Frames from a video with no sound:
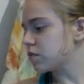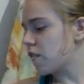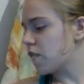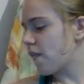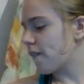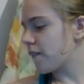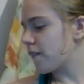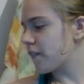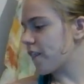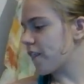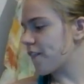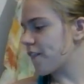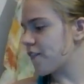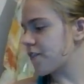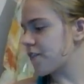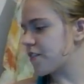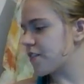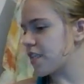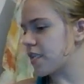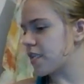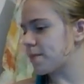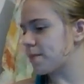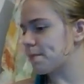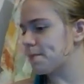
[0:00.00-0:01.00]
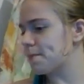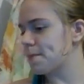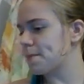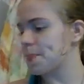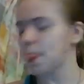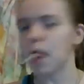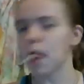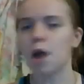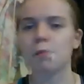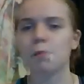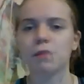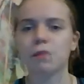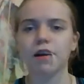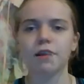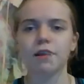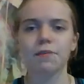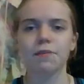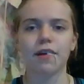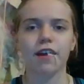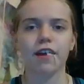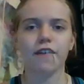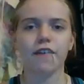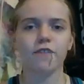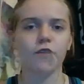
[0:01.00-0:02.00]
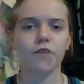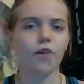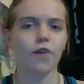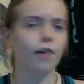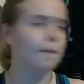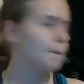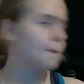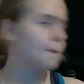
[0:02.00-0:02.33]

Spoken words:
You guys have seen part of my life story.